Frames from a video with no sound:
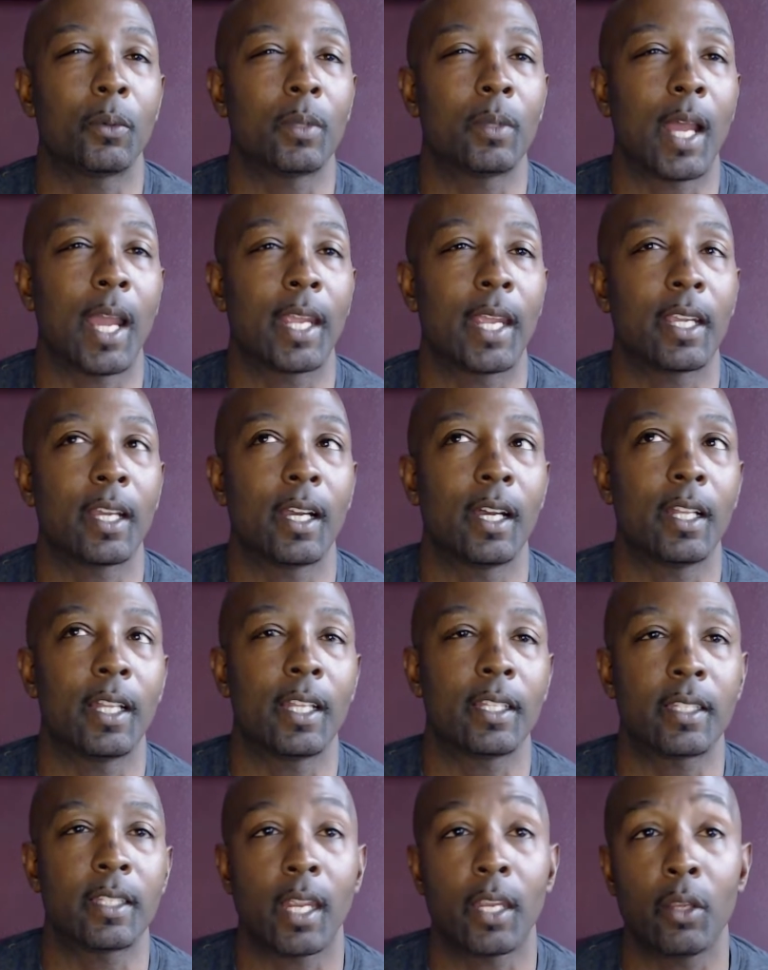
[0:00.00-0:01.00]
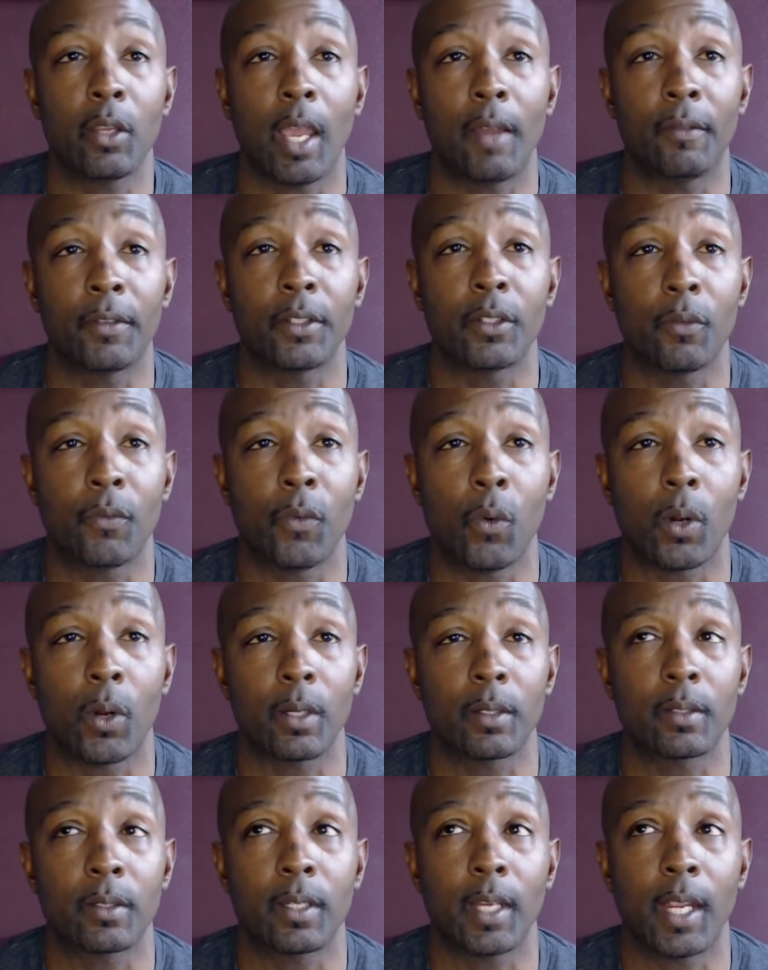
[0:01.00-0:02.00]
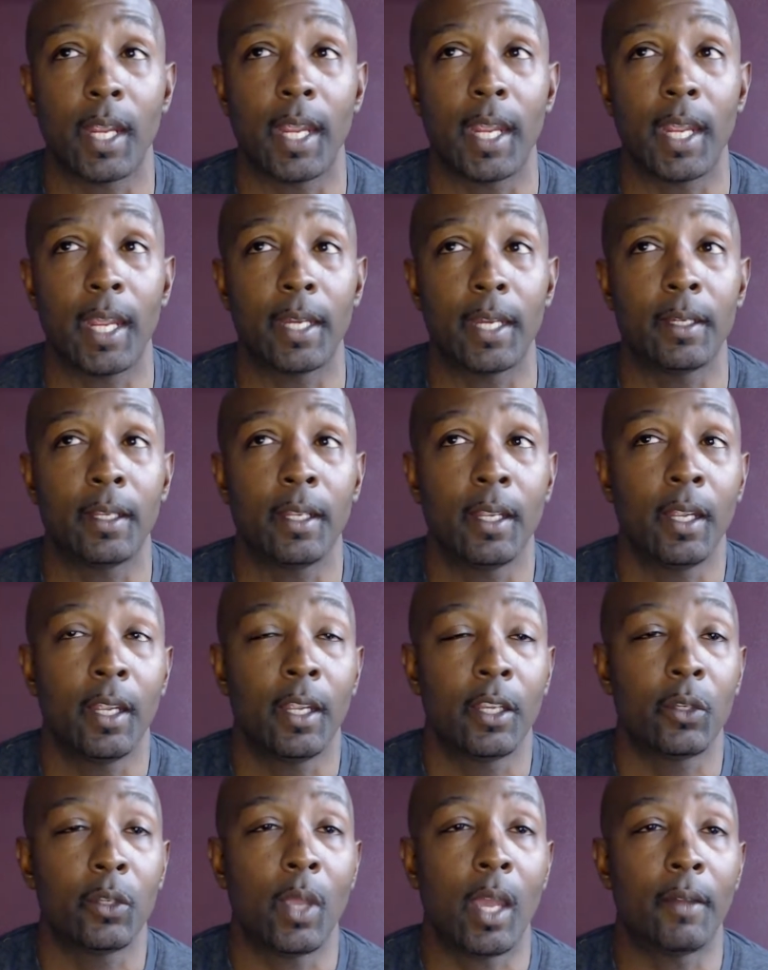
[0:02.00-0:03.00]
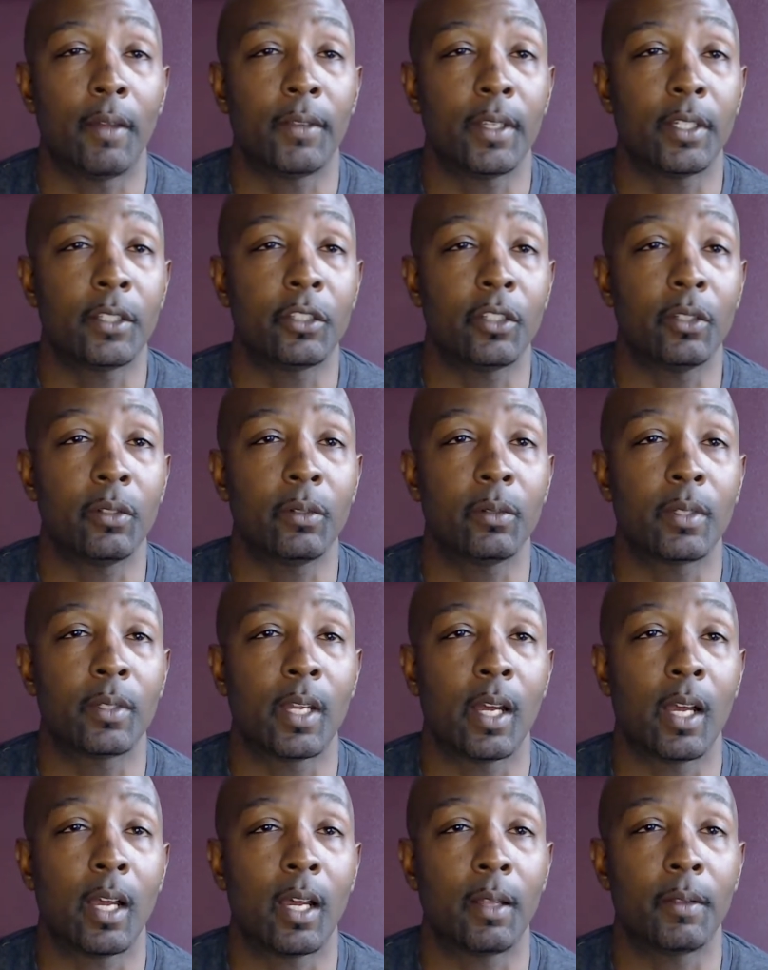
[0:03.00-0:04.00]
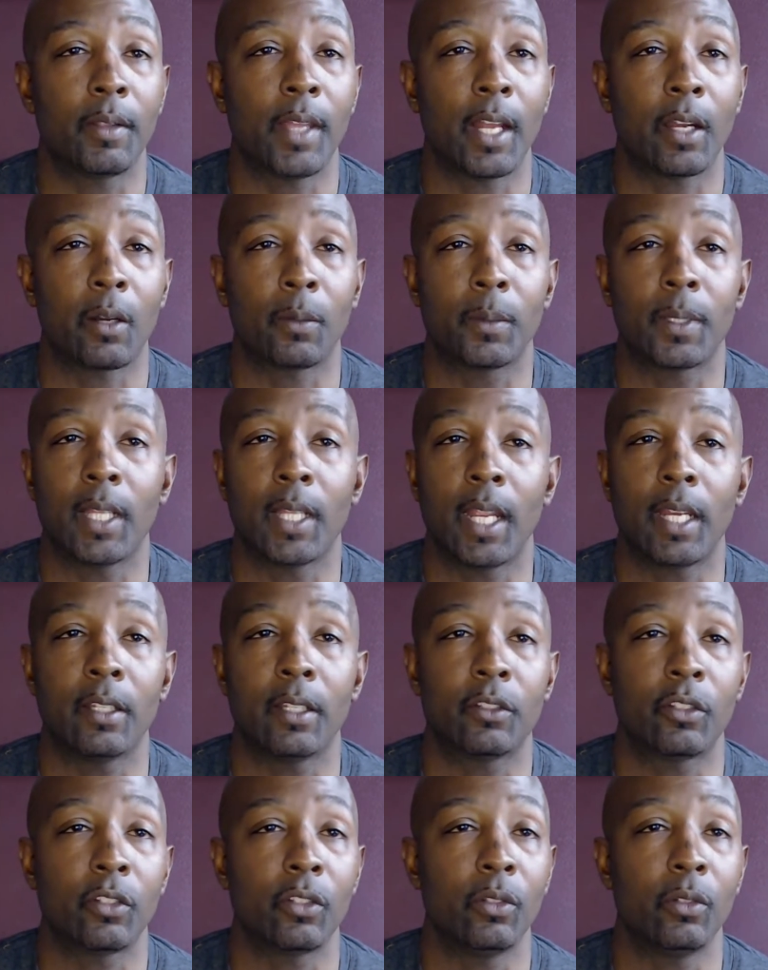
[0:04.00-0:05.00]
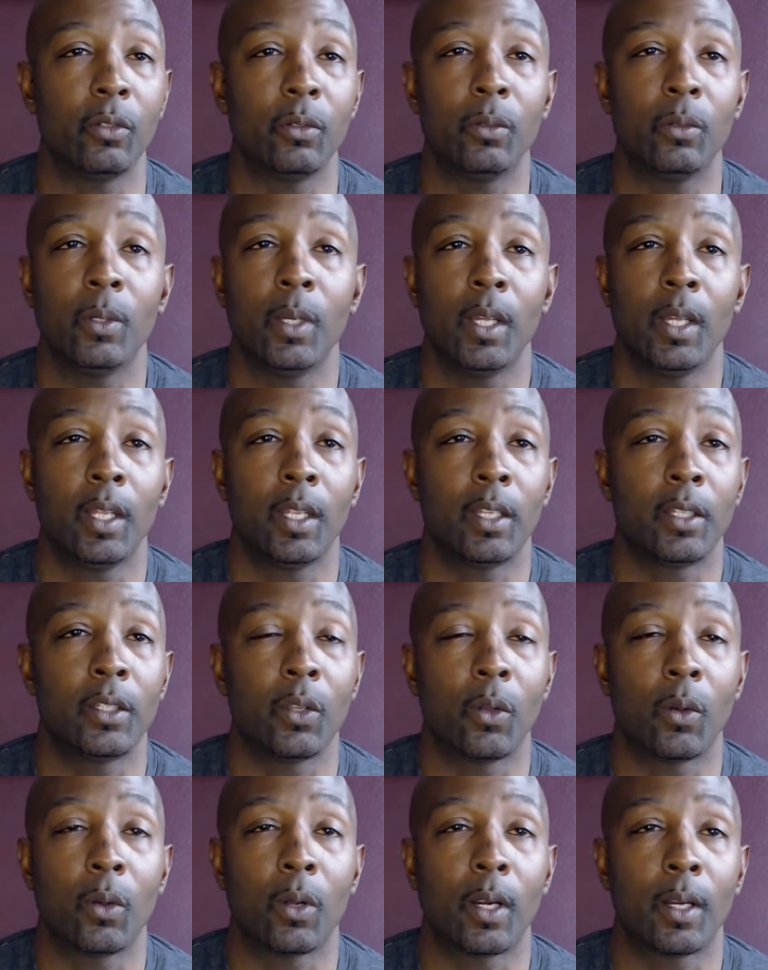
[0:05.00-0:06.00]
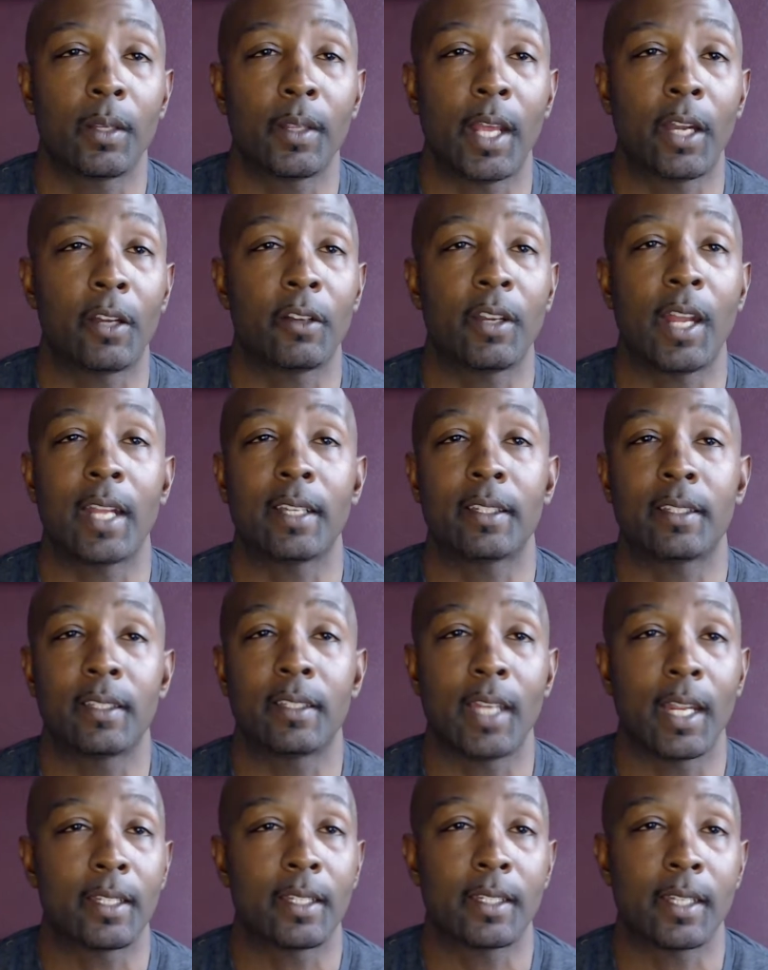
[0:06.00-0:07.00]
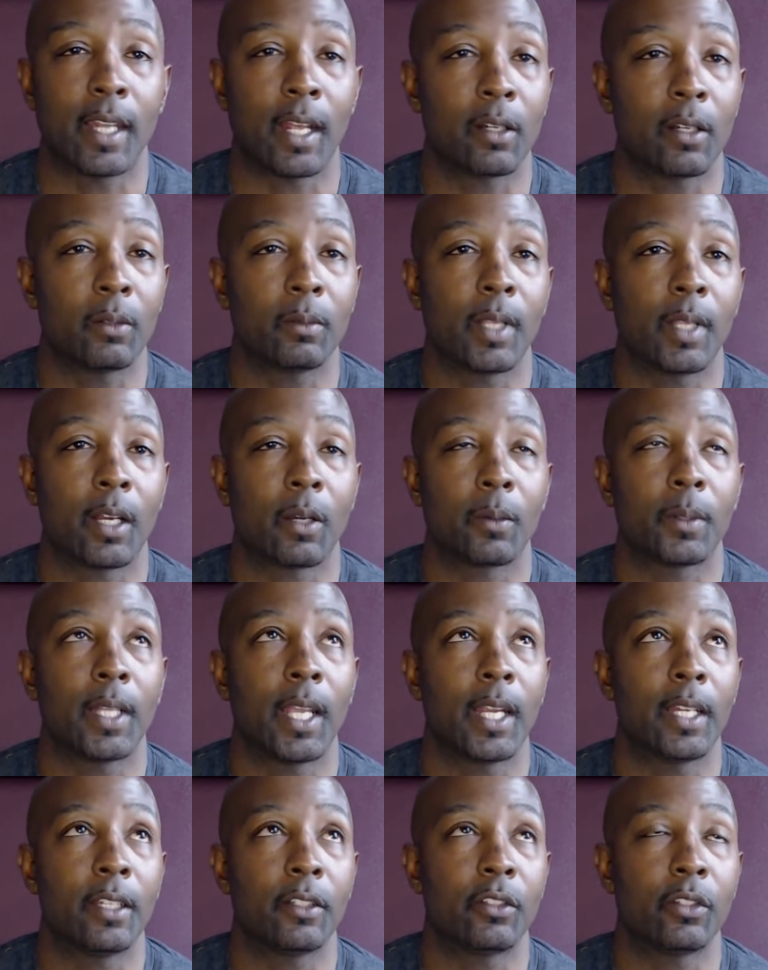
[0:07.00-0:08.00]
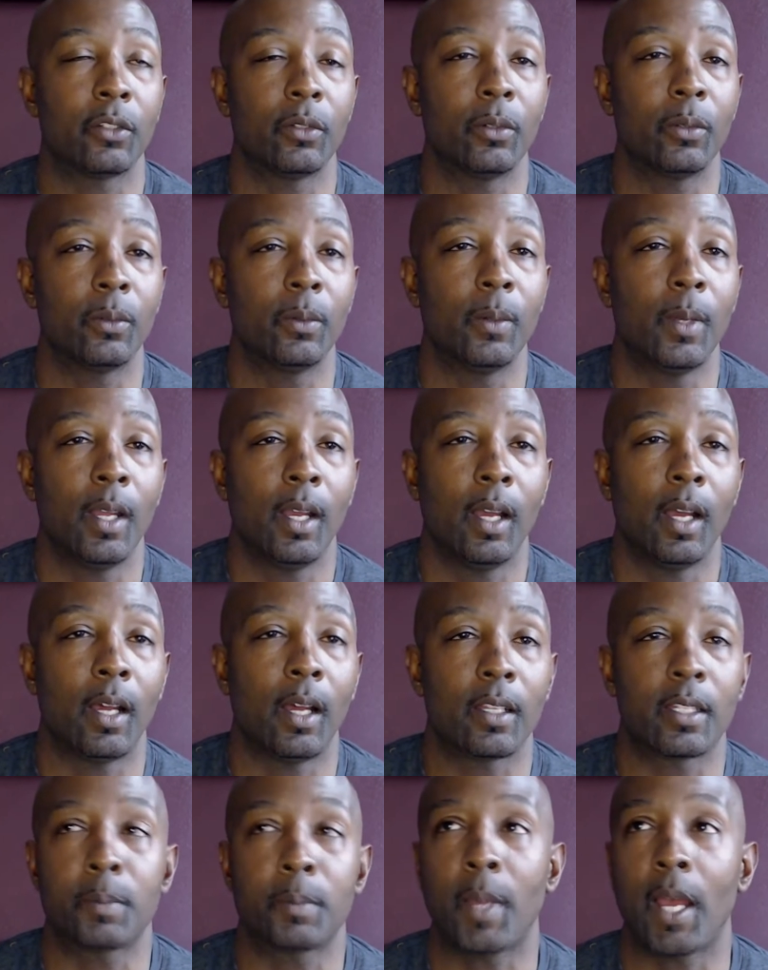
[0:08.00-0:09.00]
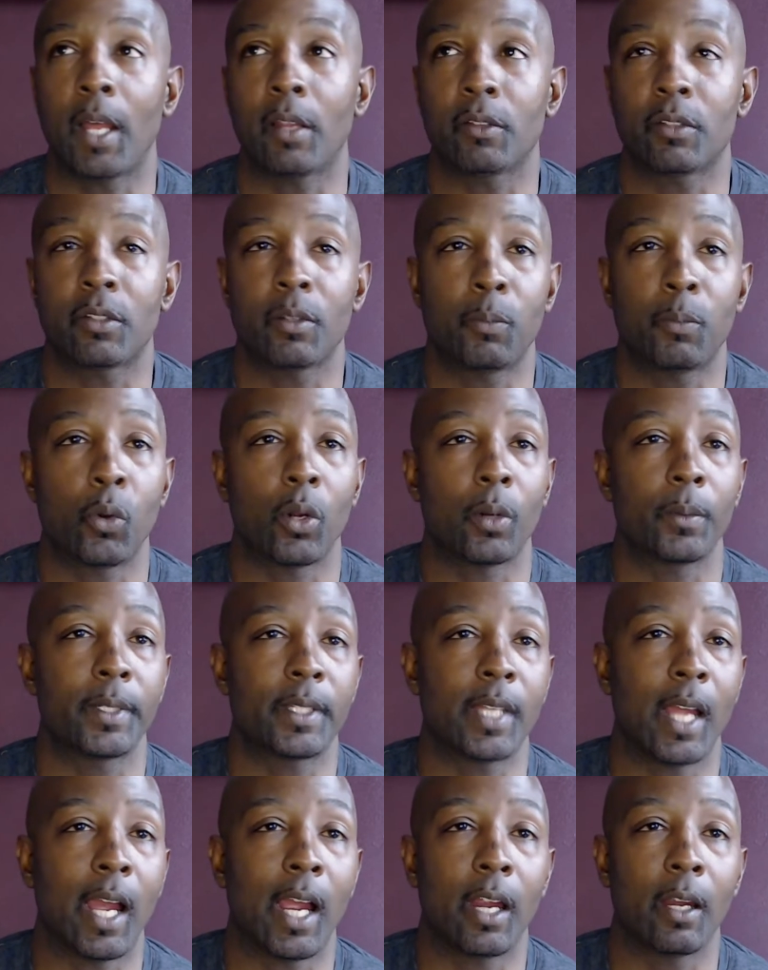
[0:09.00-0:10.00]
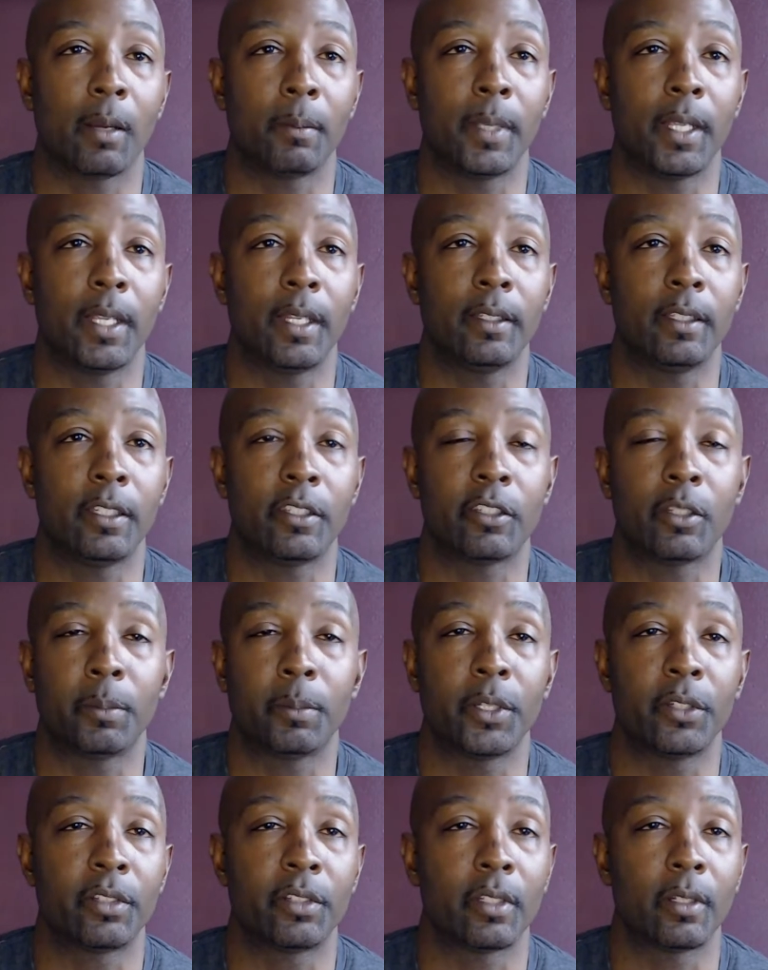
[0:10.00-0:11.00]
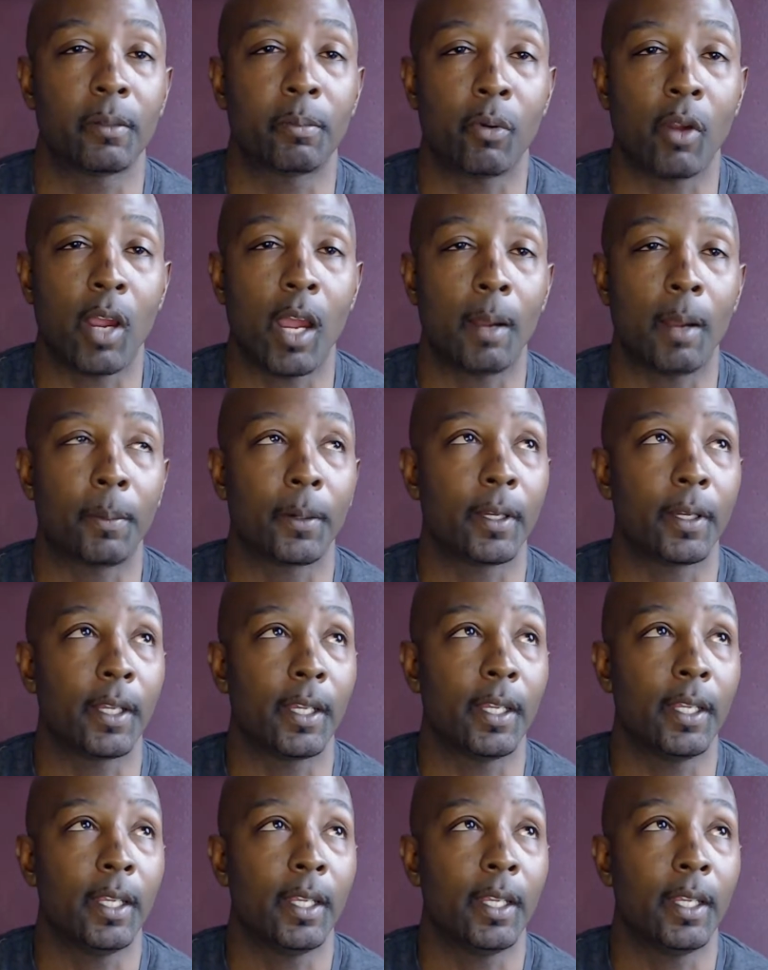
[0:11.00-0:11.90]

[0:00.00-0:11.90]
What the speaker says: Like, let's say you have a divorce and you have issues that are related to that are not yet settled, that are related to spousal support, retirement, distribution of property,